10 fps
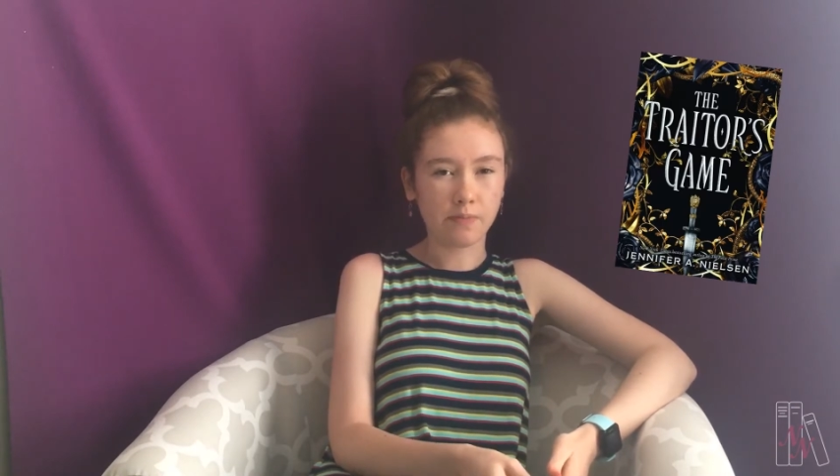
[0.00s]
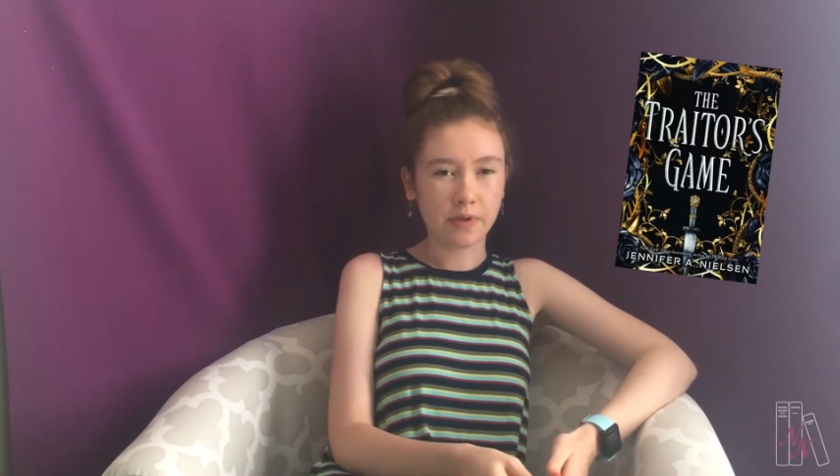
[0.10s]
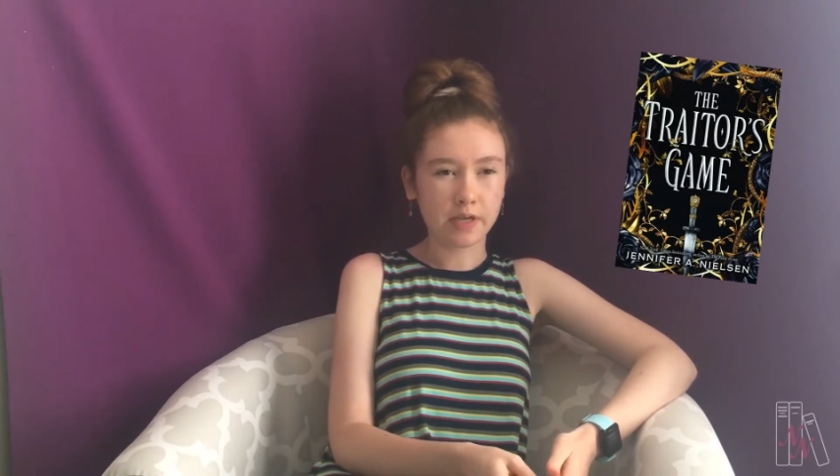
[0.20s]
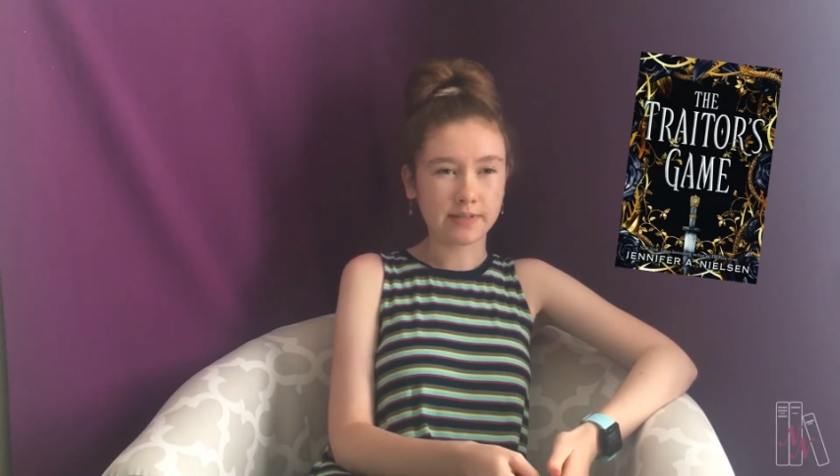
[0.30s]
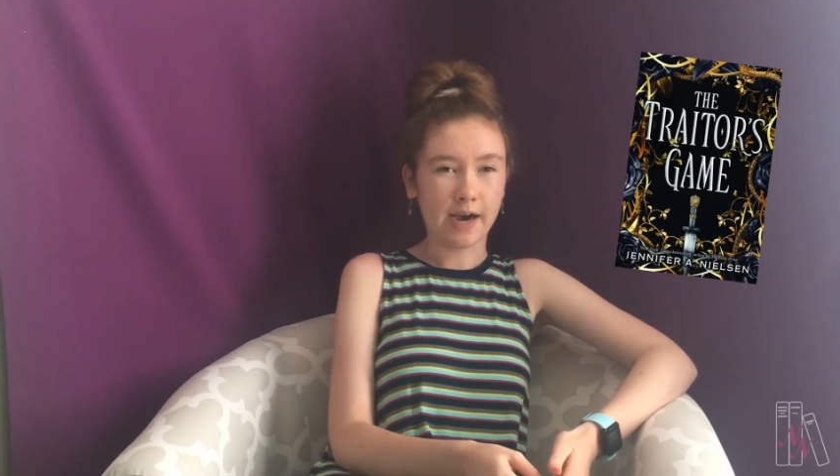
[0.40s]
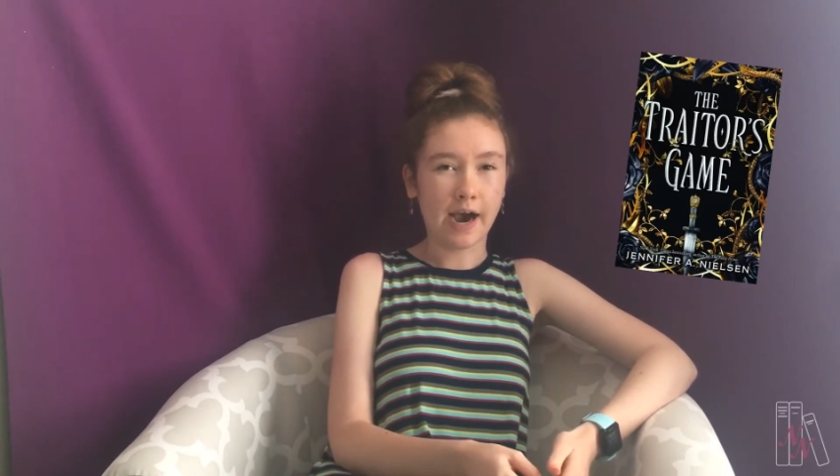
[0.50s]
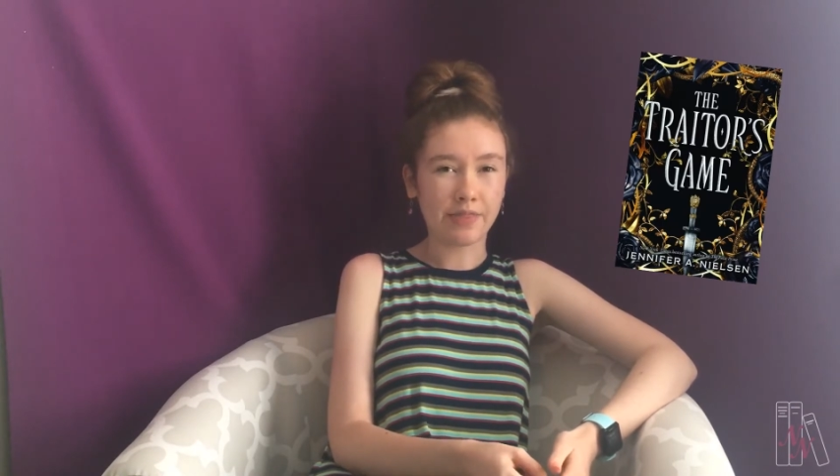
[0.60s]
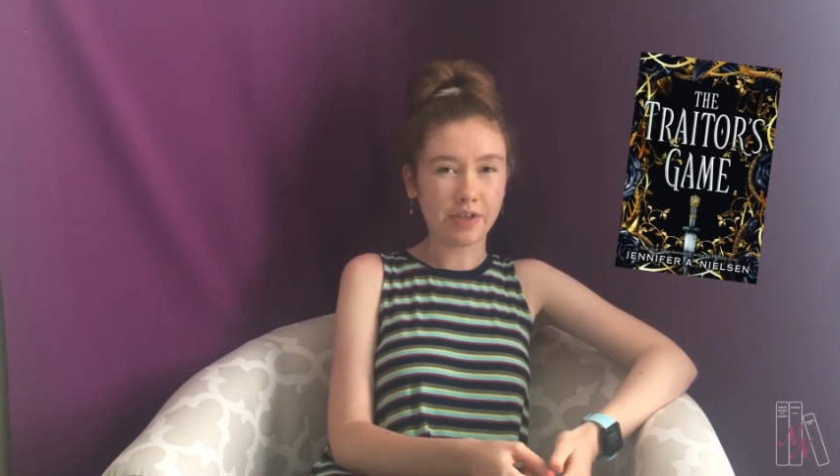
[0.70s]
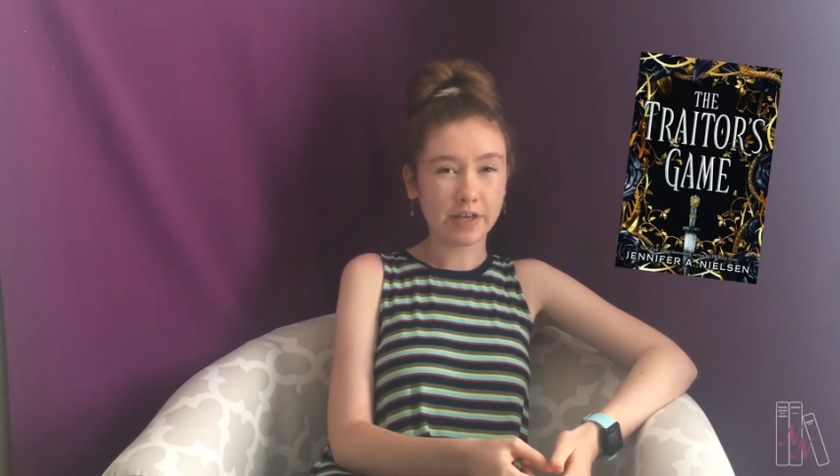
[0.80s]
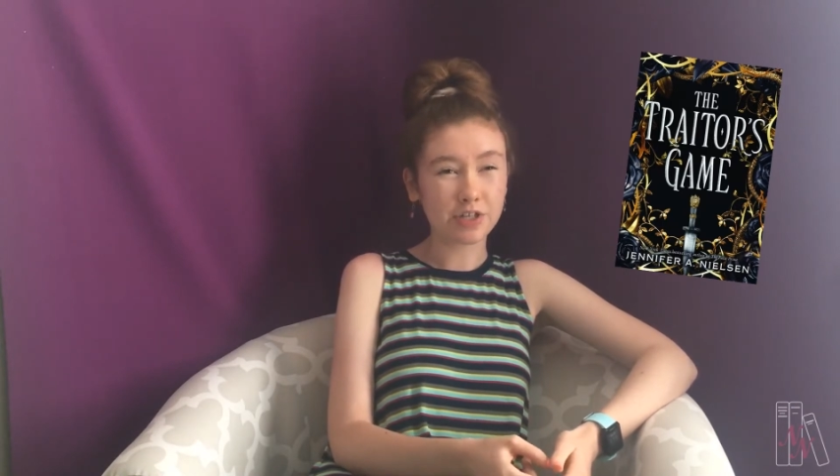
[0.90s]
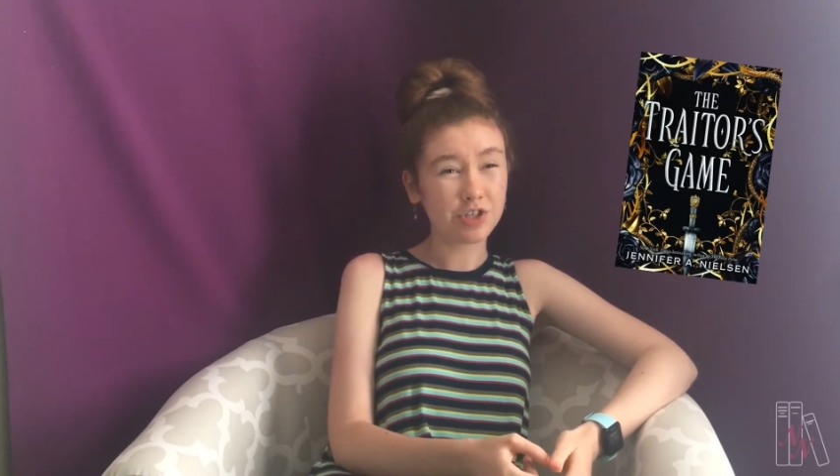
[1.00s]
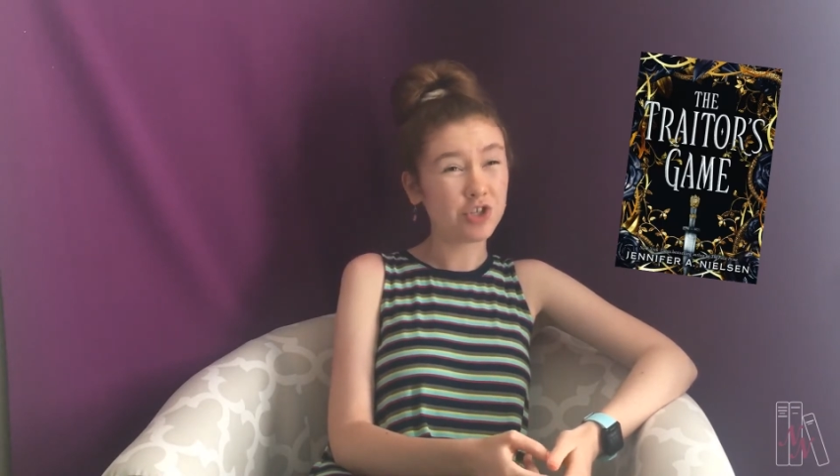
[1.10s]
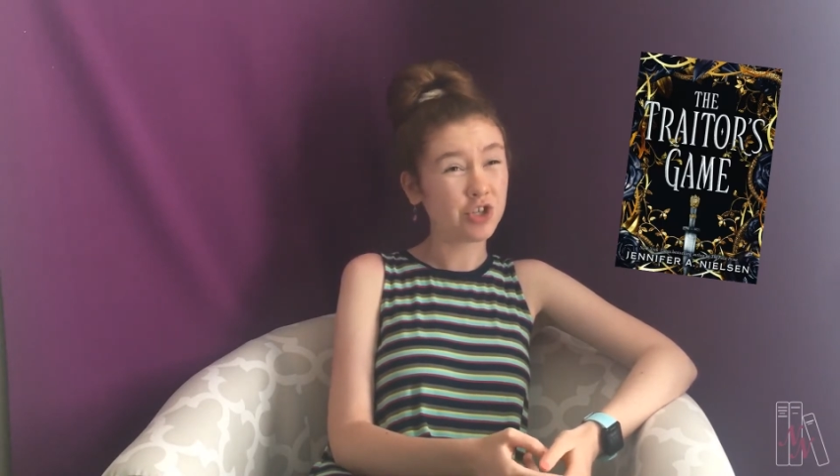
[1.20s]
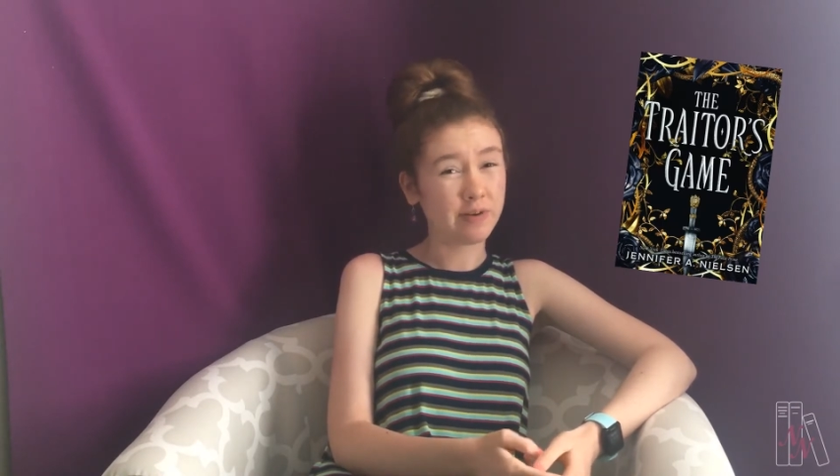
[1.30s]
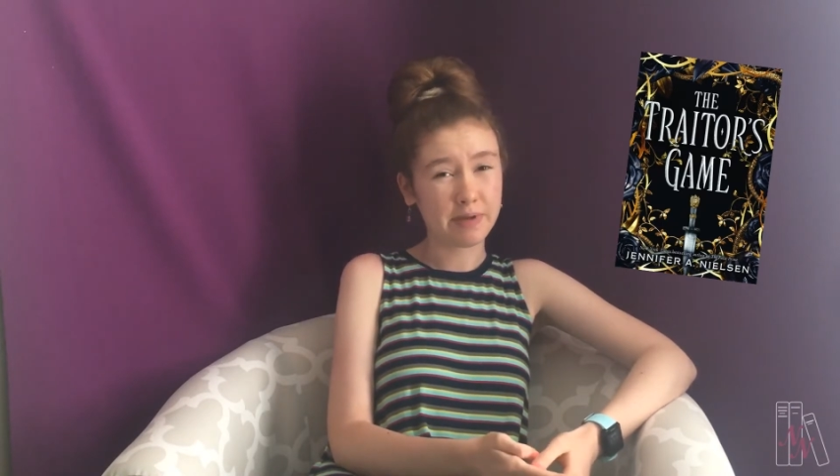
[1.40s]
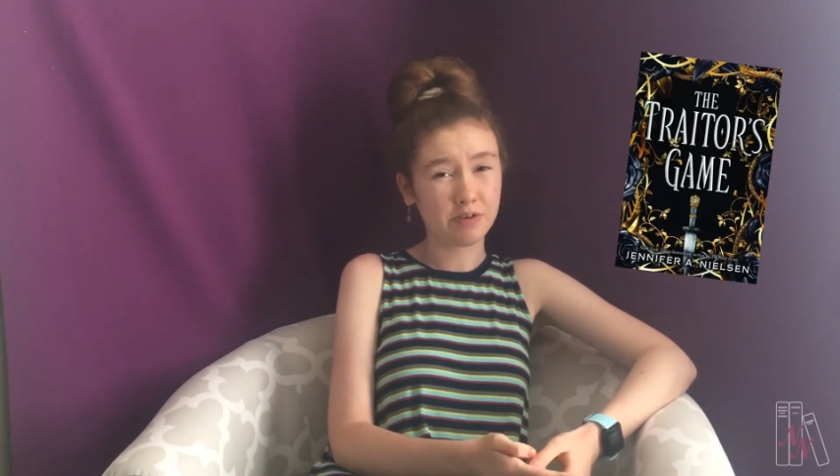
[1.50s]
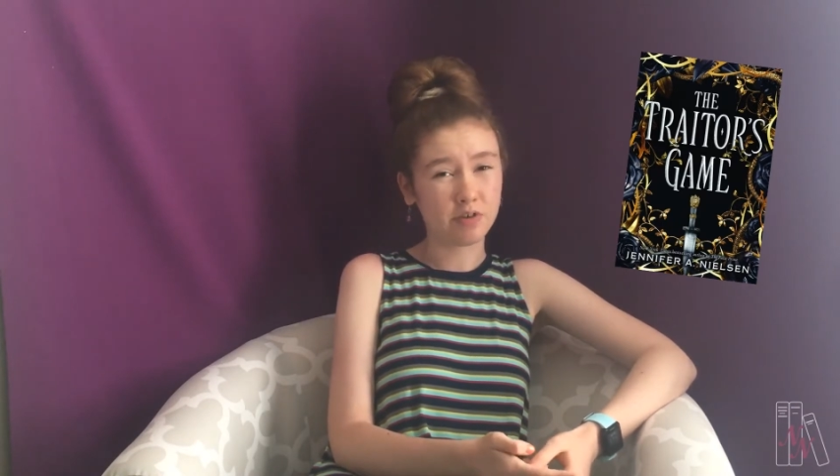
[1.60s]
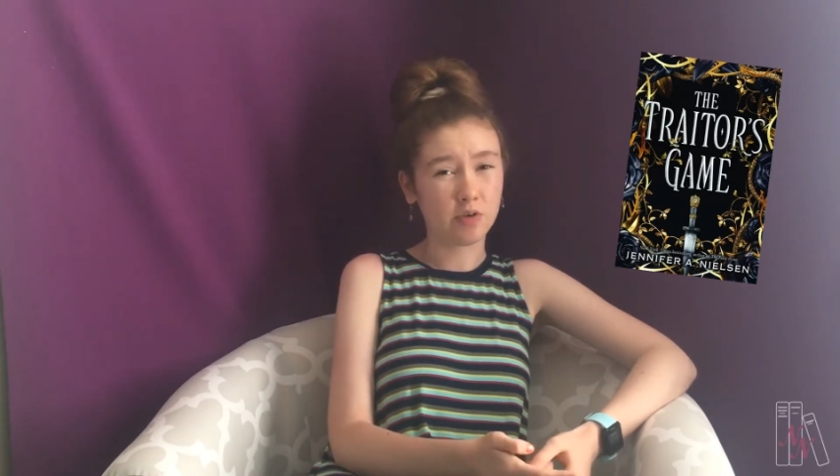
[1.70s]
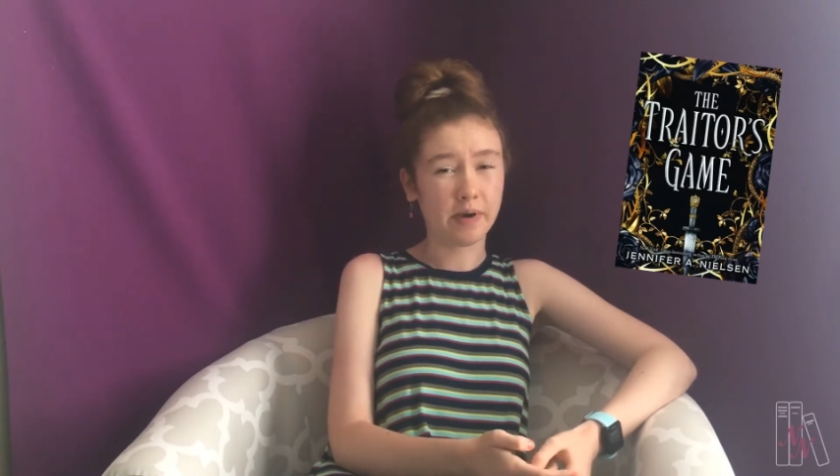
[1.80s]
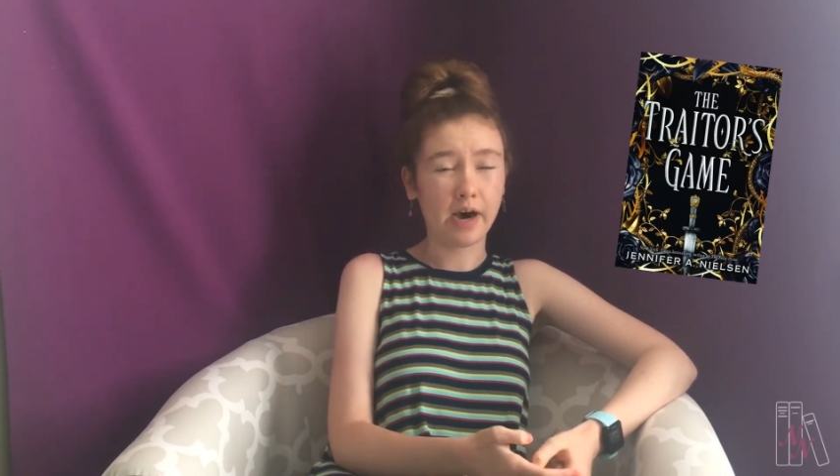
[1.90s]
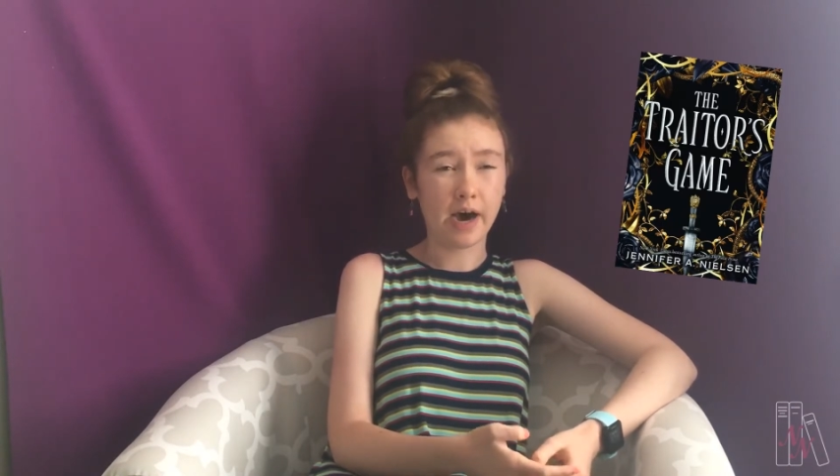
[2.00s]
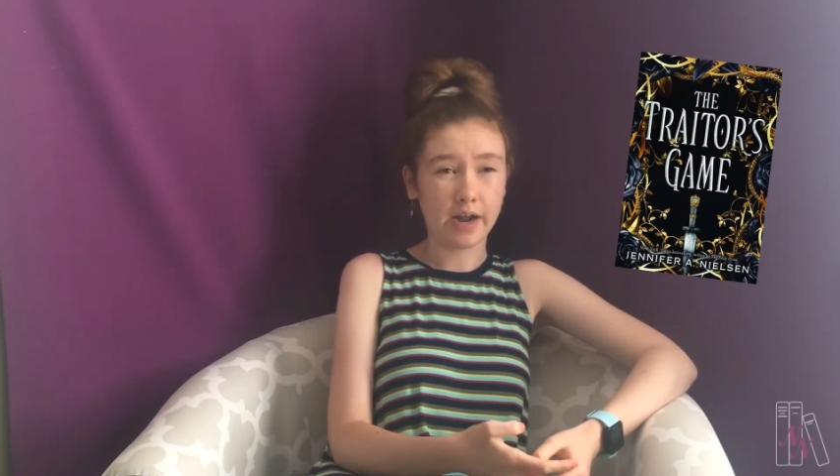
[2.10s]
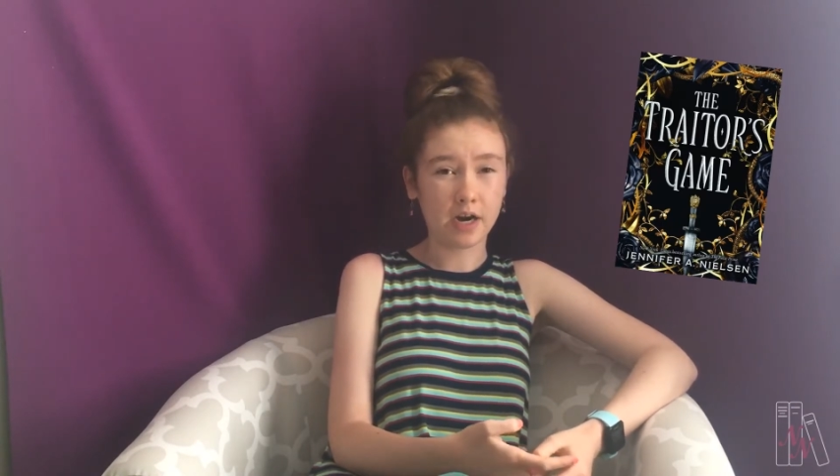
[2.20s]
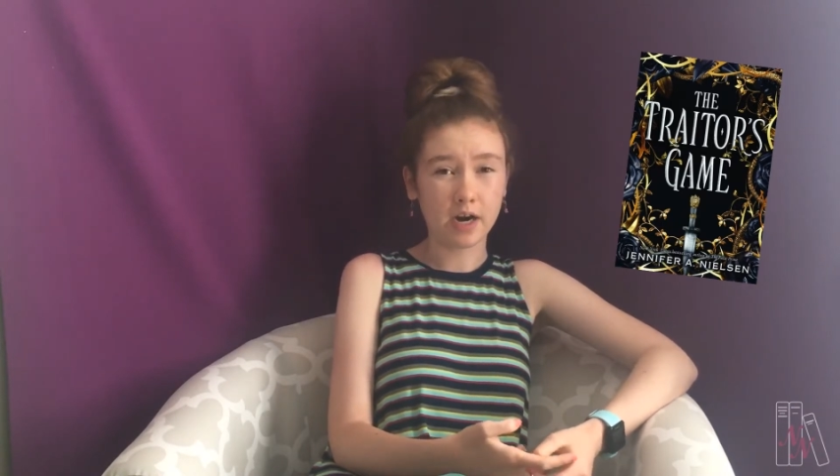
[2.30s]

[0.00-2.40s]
because I think it should be a little bit higher.